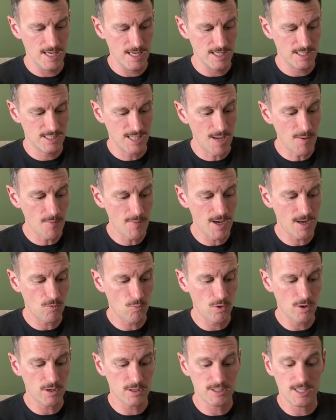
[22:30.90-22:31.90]
Same amount of
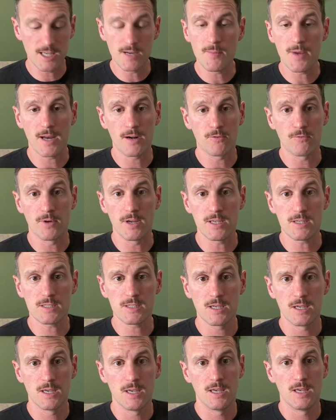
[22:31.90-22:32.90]
work, same amount of risk,
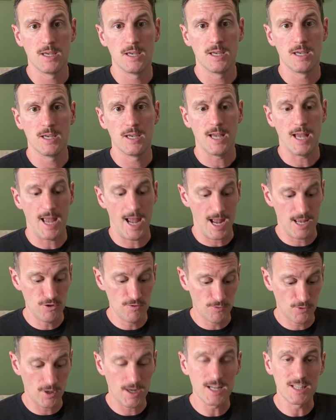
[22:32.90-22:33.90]
and
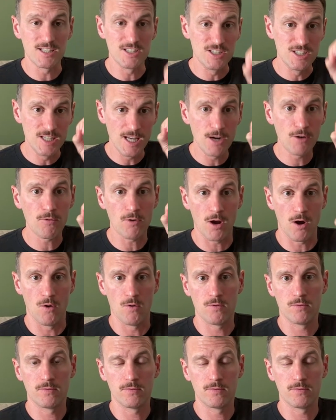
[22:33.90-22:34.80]
you've created zero